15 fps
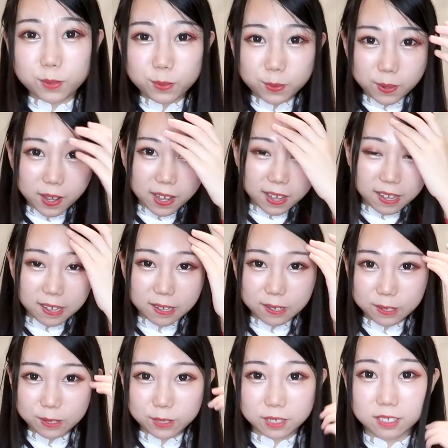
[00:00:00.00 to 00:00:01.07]

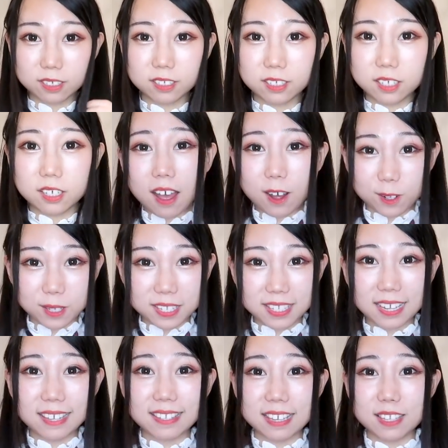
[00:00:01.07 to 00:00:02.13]
Wow.
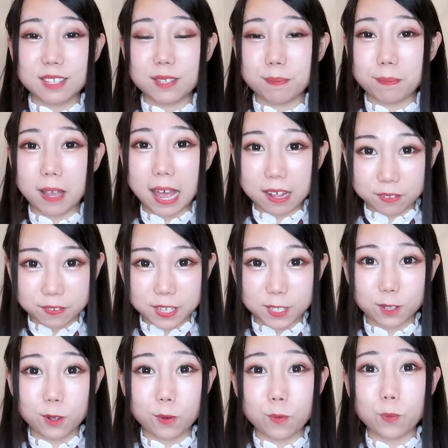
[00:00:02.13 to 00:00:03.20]
Honestly, this
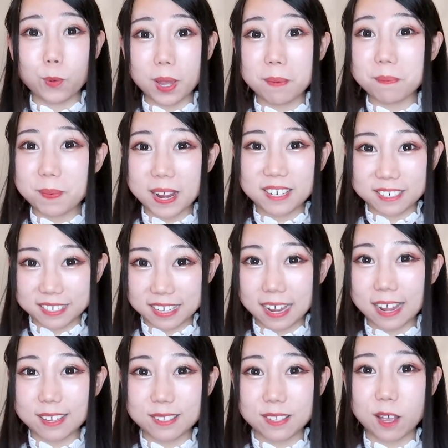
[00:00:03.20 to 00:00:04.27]
outfit looks way better
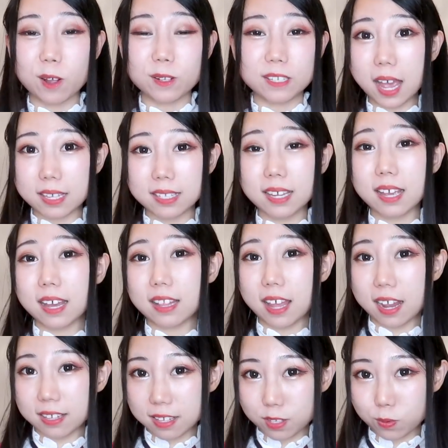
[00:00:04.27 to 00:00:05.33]
than I thought. I think I
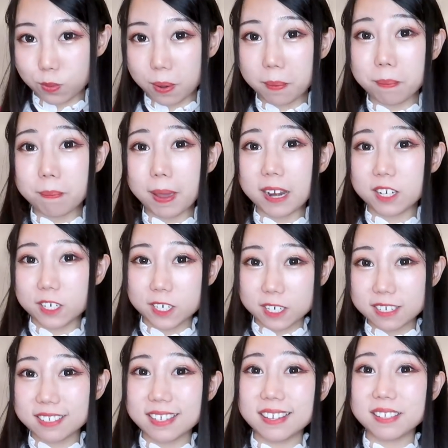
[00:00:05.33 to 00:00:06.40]
like this one
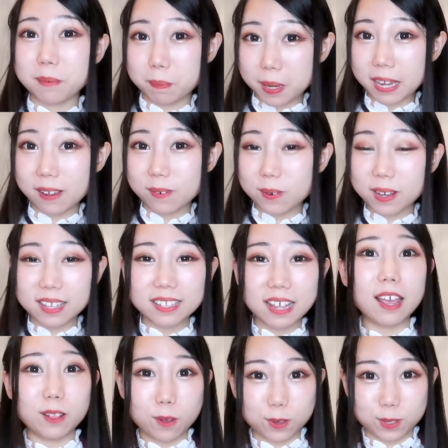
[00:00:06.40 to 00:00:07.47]
better than the pink one.
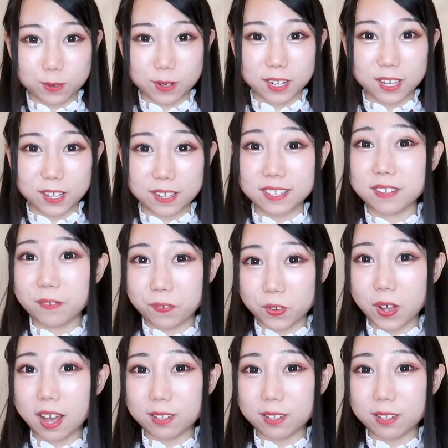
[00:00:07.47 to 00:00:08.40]
It looks really good, the full